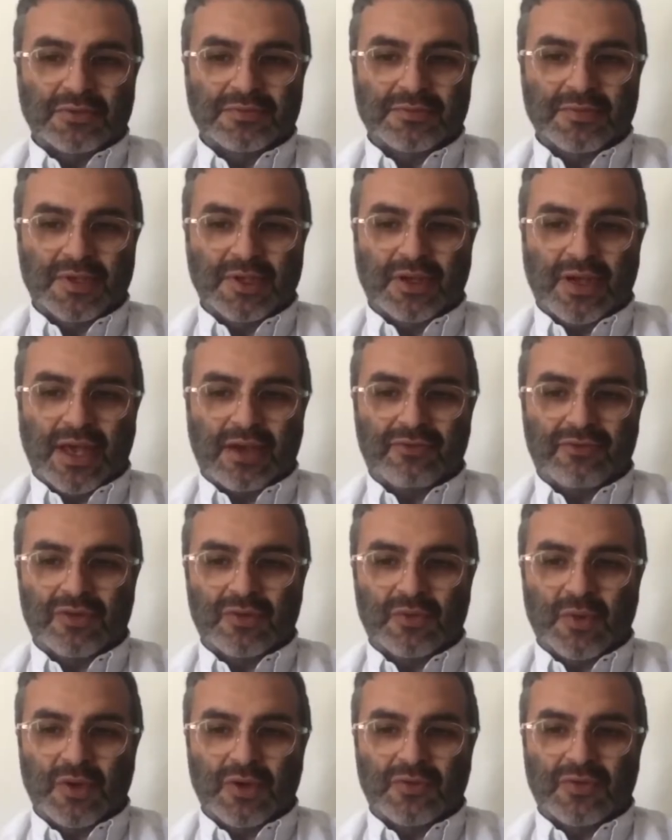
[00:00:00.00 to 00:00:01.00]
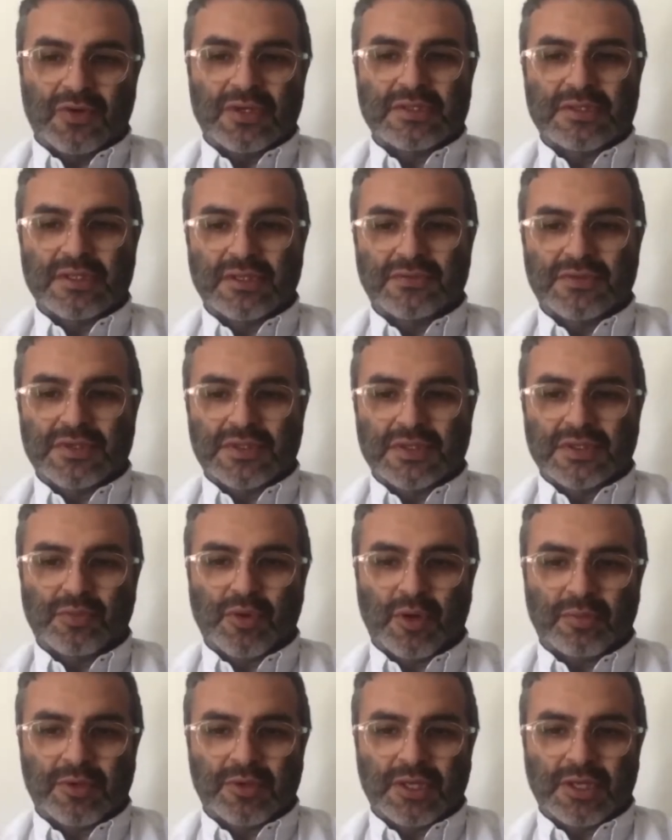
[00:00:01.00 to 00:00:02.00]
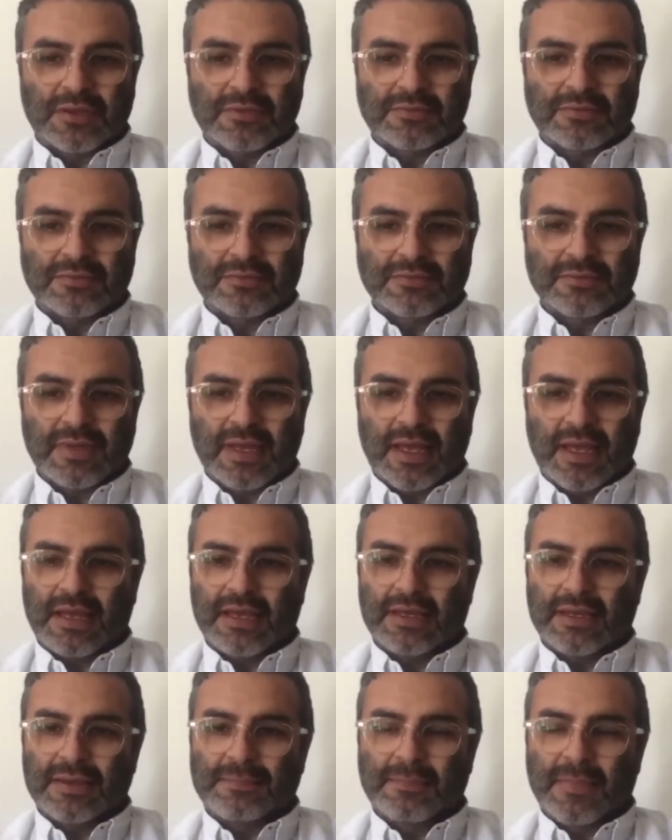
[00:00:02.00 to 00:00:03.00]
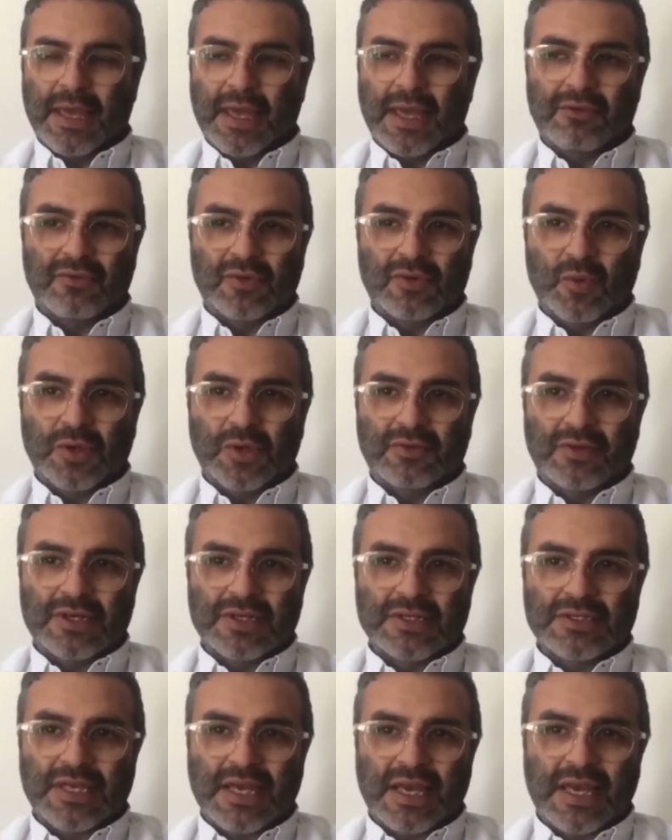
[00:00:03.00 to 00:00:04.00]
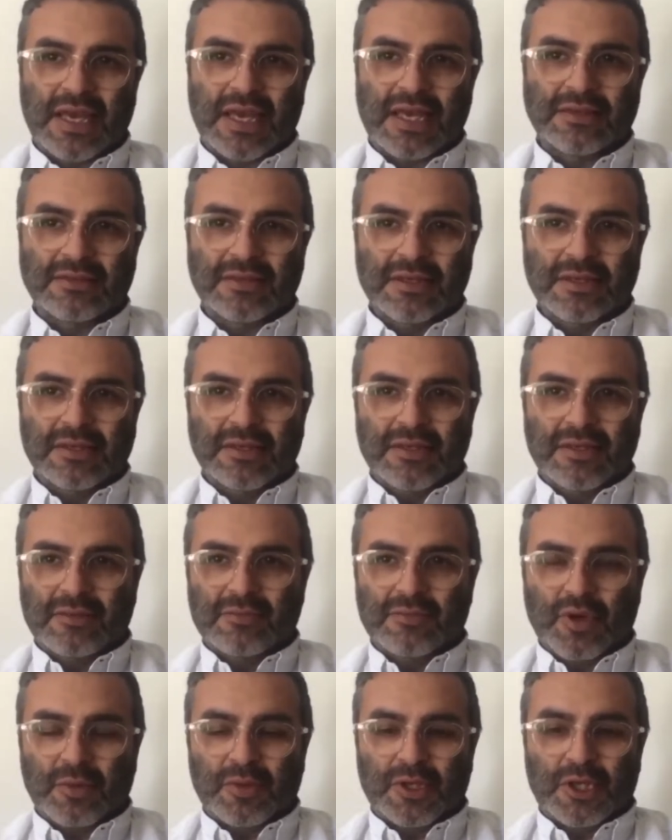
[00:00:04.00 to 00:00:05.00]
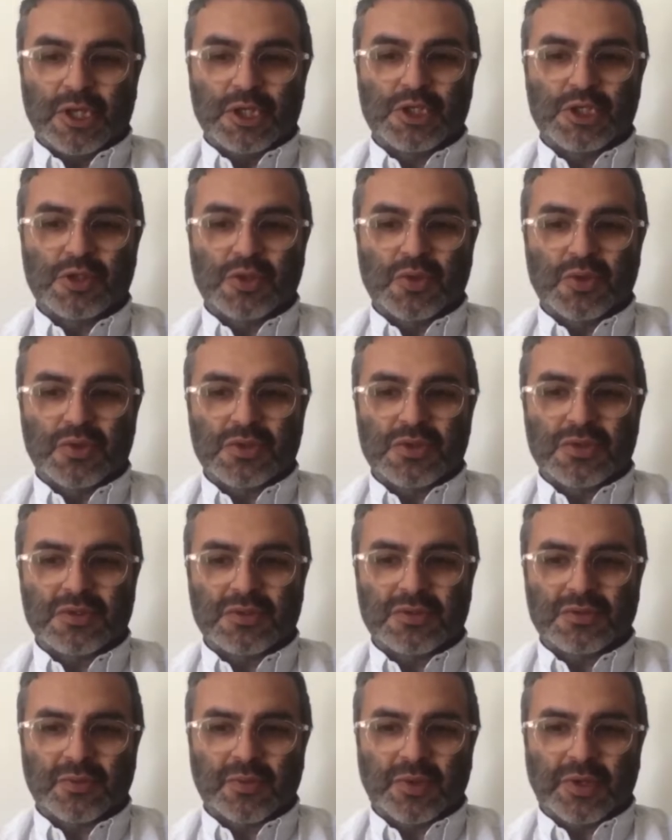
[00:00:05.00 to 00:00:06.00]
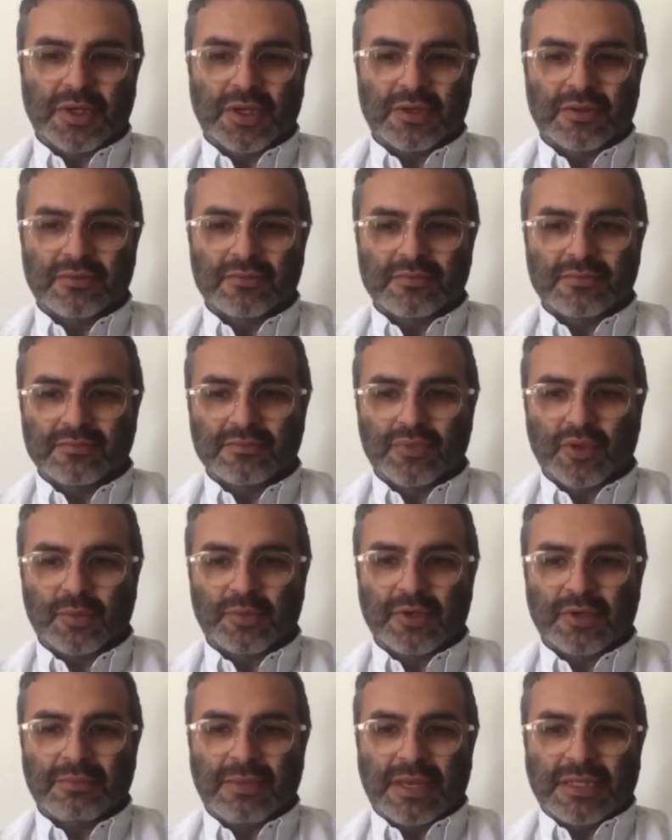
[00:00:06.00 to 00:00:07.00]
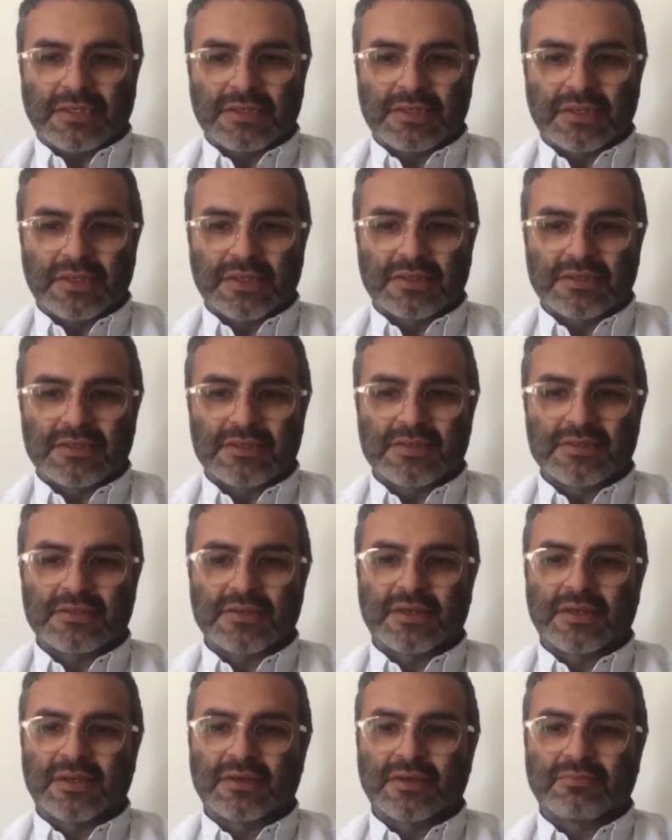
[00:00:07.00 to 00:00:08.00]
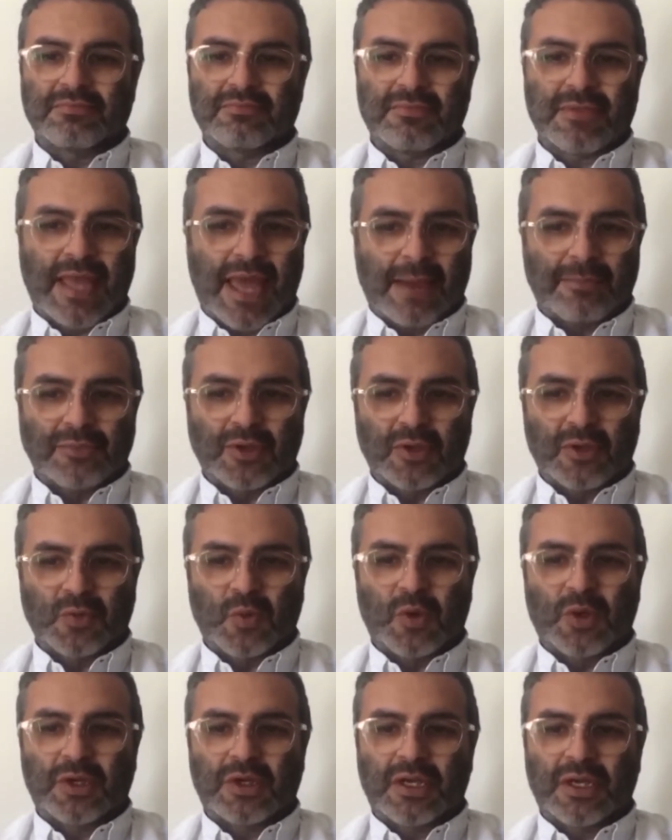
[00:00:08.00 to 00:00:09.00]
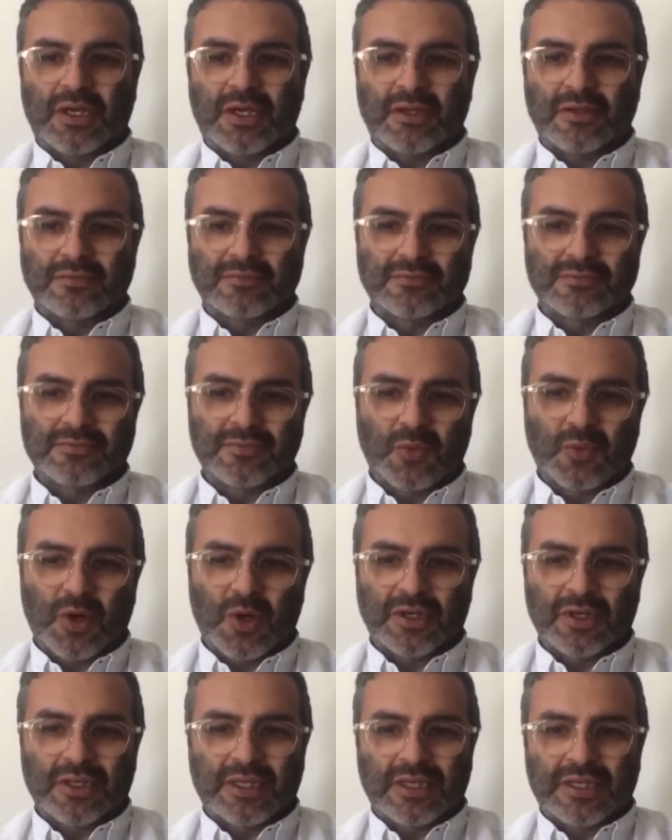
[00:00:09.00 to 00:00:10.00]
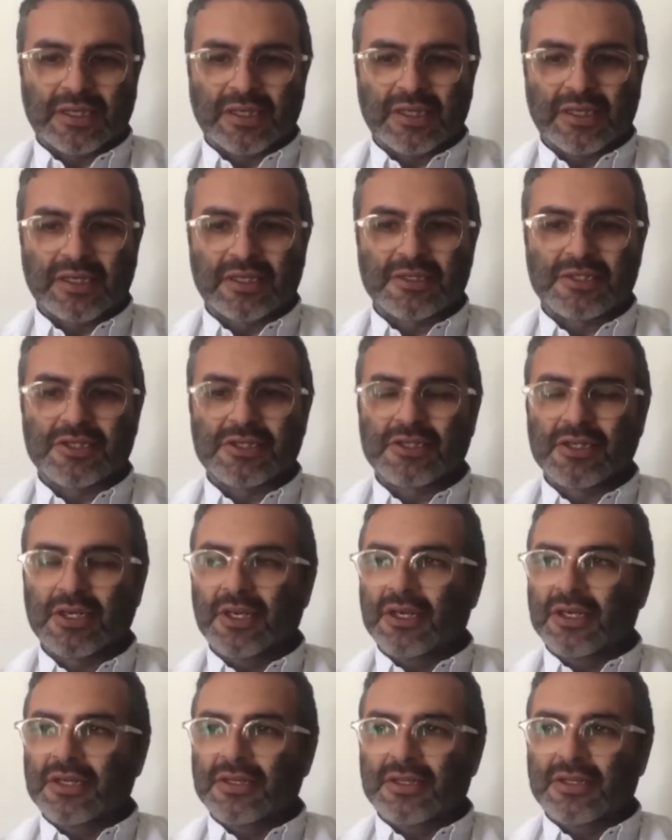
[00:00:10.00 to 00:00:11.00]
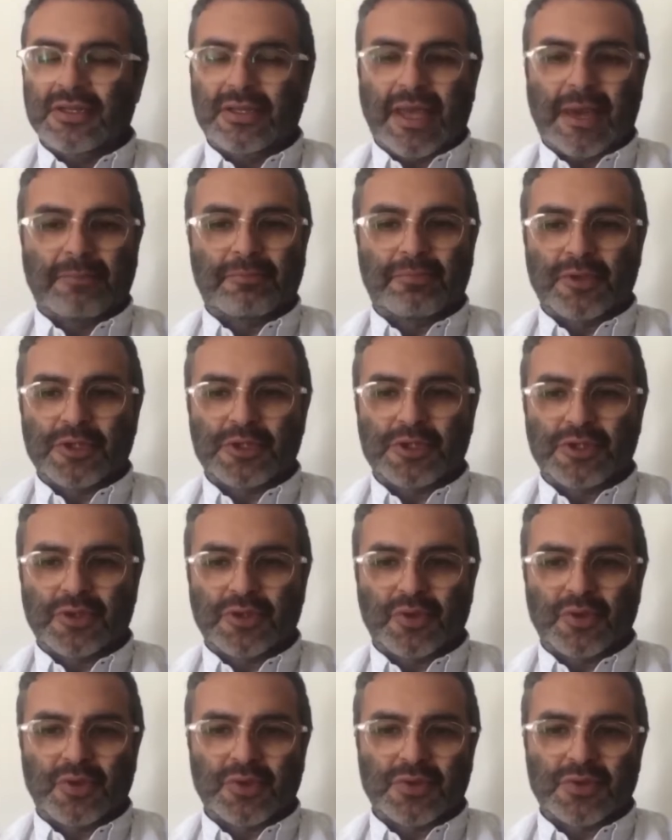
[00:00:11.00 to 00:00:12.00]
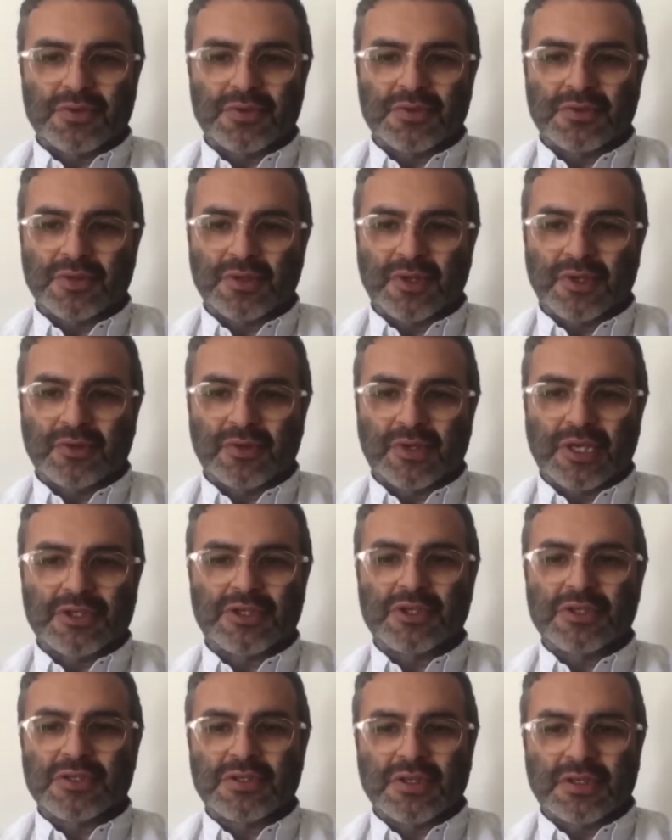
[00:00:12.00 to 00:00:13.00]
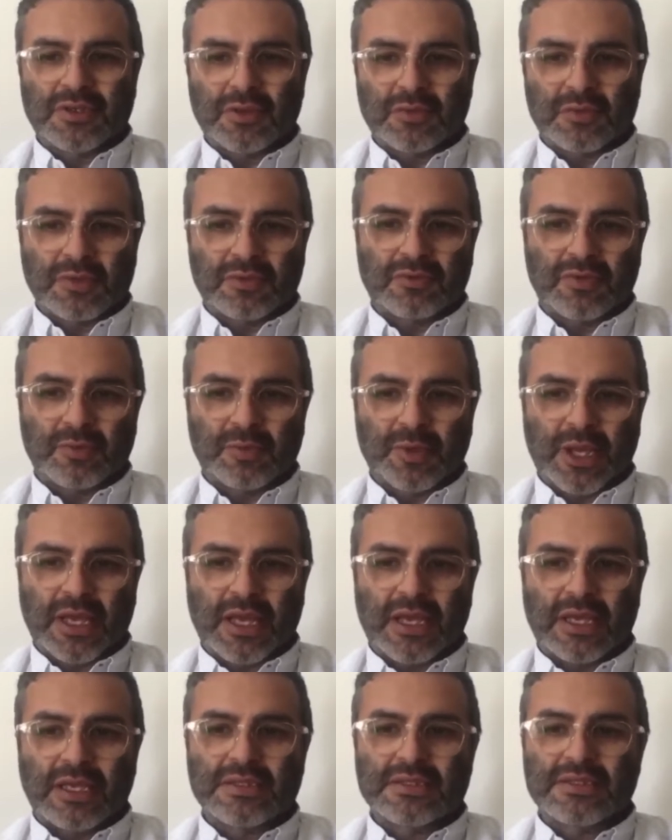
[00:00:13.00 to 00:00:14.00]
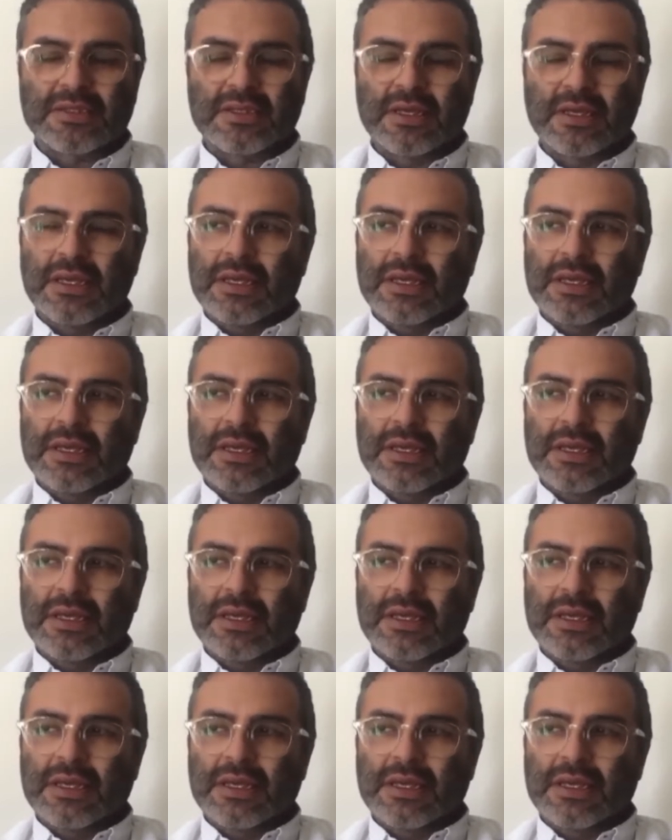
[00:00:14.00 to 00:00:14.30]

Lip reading: Every one of us lives in a property. Every one of us had probably issues with property maintenance, tap not working, water leakage, damp issues, kitchens need to be replaced.